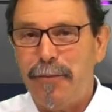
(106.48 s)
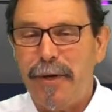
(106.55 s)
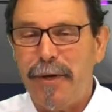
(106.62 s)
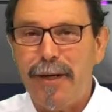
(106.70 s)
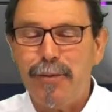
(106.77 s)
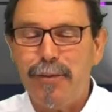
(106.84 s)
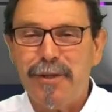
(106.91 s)

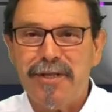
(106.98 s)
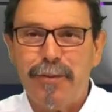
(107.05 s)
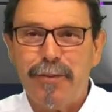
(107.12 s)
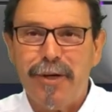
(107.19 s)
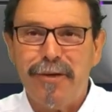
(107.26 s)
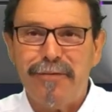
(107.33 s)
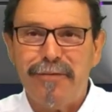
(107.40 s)
My name is
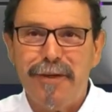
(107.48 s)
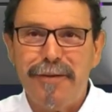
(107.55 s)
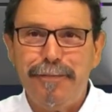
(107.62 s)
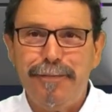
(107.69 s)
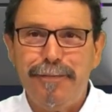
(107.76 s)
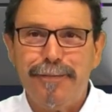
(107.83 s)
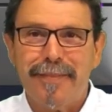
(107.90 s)
Amar
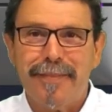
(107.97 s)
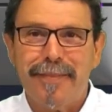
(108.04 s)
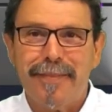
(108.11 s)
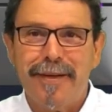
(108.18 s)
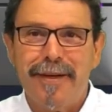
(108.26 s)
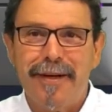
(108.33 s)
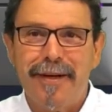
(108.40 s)
Löffler,
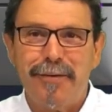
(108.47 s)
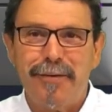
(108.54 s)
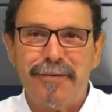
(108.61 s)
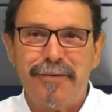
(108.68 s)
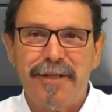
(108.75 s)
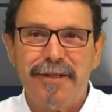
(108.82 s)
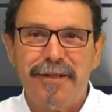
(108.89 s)
Head
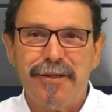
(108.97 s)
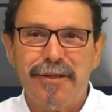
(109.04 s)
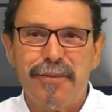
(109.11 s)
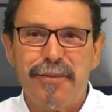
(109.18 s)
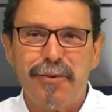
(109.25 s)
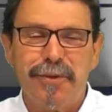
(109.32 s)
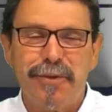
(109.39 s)
of Technical
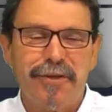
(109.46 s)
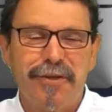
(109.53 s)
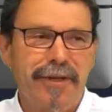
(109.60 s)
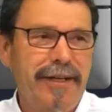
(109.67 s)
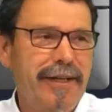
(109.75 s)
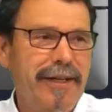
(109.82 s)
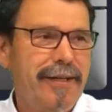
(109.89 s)
Support and
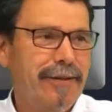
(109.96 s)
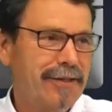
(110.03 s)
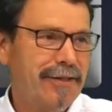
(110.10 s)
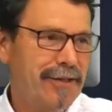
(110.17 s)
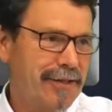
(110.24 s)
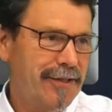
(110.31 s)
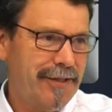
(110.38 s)
Training,
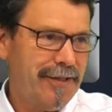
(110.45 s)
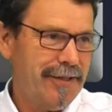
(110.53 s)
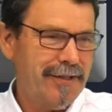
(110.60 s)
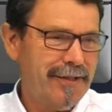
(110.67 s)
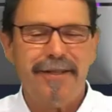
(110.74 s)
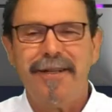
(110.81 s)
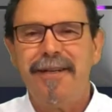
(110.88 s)

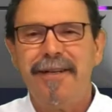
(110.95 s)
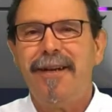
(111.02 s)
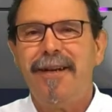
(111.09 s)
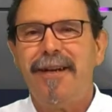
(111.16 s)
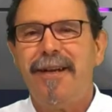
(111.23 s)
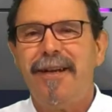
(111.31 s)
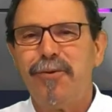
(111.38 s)
assisted
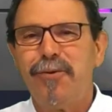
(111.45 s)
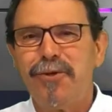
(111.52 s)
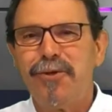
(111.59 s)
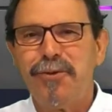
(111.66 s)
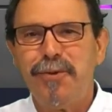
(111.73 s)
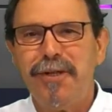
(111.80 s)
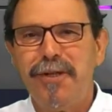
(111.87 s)
like
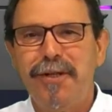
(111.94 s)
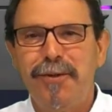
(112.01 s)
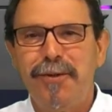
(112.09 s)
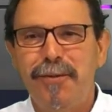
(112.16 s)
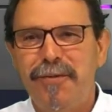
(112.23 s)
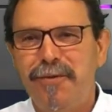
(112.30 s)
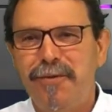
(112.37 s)
usual
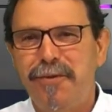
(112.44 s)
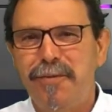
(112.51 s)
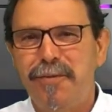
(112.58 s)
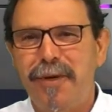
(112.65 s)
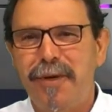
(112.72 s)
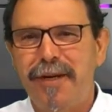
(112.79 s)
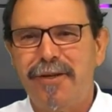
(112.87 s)
with
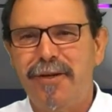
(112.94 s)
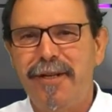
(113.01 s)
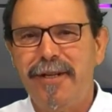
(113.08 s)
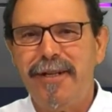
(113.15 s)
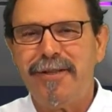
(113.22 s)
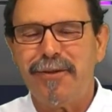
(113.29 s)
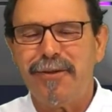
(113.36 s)
my
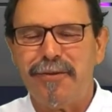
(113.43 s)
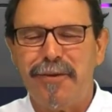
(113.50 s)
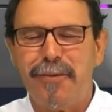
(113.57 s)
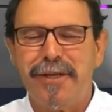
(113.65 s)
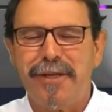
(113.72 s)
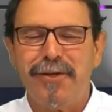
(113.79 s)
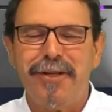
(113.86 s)
colleagues or
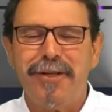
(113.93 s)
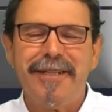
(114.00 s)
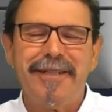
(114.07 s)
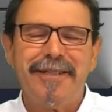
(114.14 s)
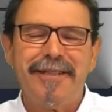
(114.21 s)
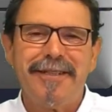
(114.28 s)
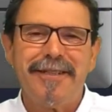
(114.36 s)
from my
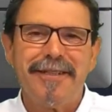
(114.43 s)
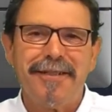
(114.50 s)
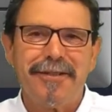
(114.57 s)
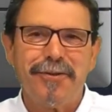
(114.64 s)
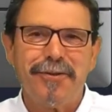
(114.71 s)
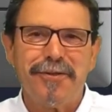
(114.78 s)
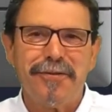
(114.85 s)
colleague
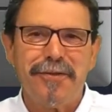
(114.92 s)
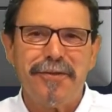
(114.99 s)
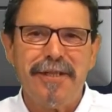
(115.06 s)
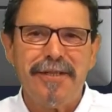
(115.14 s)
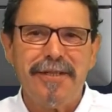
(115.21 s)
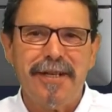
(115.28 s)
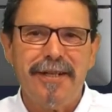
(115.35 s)
Christoph
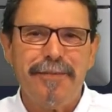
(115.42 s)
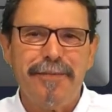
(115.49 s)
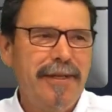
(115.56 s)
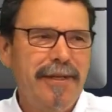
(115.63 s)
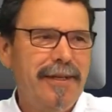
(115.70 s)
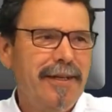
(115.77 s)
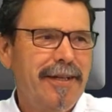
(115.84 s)
Kienzle
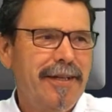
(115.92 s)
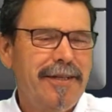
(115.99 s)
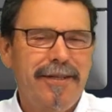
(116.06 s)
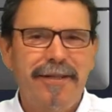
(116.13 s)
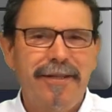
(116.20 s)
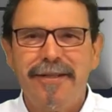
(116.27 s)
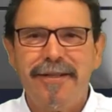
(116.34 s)

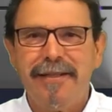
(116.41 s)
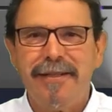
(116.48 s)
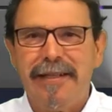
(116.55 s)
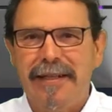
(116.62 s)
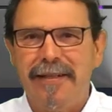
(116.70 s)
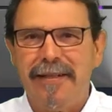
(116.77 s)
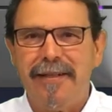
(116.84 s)
here
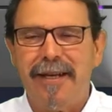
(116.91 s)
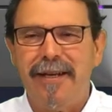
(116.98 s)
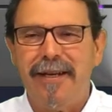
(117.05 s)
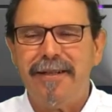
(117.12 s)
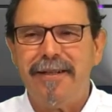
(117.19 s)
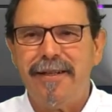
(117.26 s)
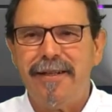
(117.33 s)

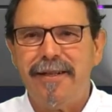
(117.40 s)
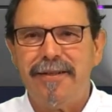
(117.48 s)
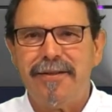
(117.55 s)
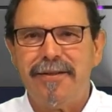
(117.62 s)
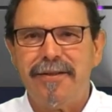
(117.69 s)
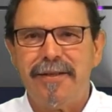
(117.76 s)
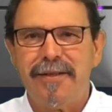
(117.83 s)
again
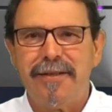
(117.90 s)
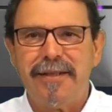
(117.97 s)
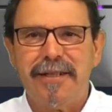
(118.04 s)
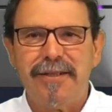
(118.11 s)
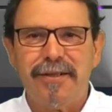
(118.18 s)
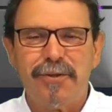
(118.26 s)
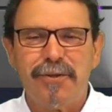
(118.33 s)
at the
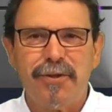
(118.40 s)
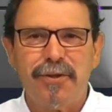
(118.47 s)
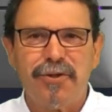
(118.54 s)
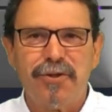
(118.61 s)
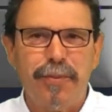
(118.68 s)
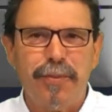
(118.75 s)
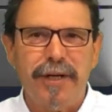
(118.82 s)
technical
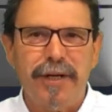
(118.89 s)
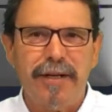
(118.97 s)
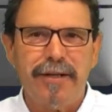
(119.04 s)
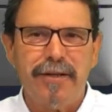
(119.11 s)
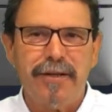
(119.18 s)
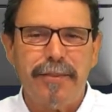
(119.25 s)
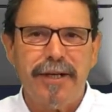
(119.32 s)
control panel
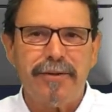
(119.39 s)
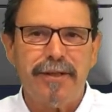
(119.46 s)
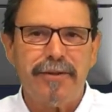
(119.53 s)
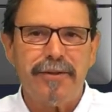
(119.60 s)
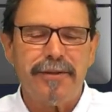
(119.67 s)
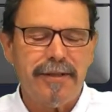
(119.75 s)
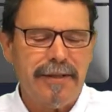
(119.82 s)
in the
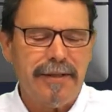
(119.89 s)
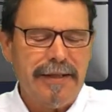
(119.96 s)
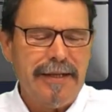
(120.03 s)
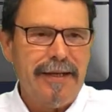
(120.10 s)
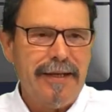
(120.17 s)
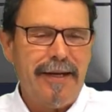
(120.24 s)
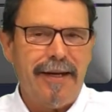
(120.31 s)
background,
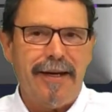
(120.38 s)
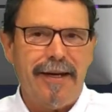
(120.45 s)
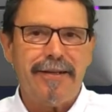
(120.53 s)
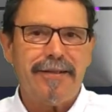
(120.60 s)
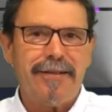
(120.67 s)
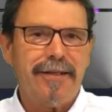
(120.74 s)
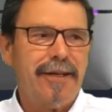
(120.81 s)

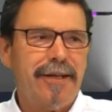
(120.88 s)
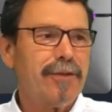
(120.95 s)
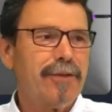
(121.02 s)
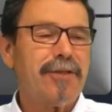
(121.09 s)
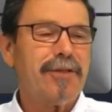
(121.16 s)
and he will